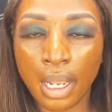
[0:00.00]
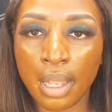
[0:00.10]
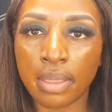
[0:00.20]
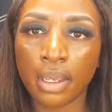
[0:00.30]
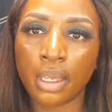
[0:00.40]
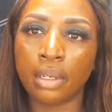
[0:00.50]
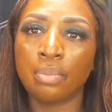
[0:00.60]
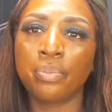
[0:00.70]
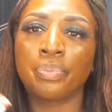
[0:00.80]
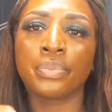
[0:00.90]
And then
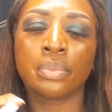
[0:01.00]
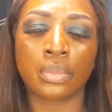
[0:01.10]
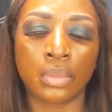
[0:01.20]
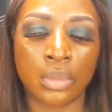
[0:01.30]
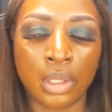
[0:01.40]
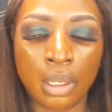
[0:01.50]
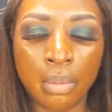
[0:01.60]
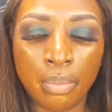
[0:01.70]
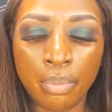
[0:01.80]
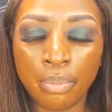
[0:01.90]

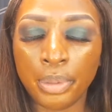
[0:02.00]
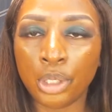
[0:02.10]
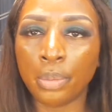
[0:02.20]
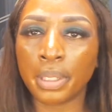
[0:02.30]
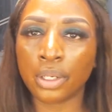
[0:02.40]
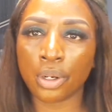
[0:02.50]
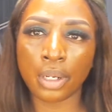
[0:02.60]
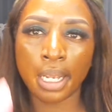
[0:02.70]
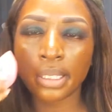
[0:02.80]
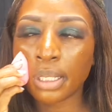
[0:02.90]
beauty blender
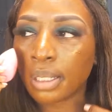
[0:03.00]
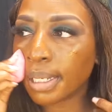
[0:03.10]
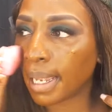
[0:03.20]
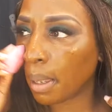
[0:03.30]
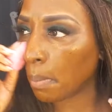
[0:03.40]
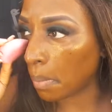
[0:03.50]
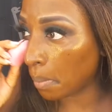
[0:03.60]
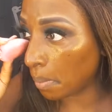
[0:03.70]
nice and damp.